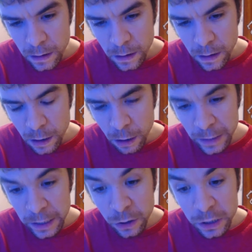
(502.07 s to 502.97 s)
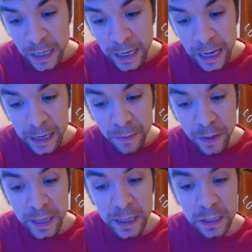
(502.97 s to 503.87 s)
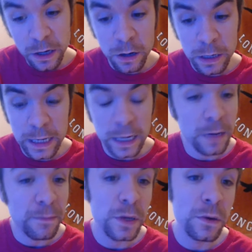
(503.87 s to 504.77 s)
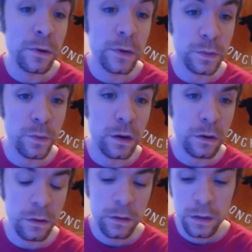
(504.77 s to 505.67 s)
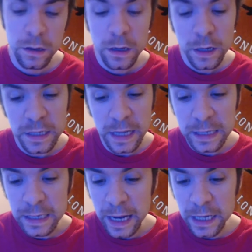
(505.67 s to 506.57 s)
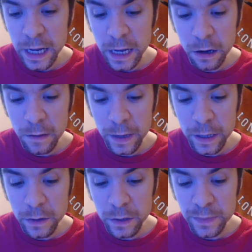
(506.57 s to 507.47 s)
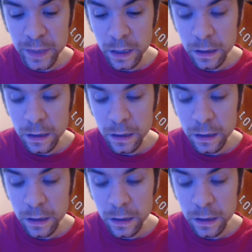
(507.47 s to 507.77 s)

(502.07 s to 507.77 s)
It looks like I can play this on like a computer as well, because it has an USB.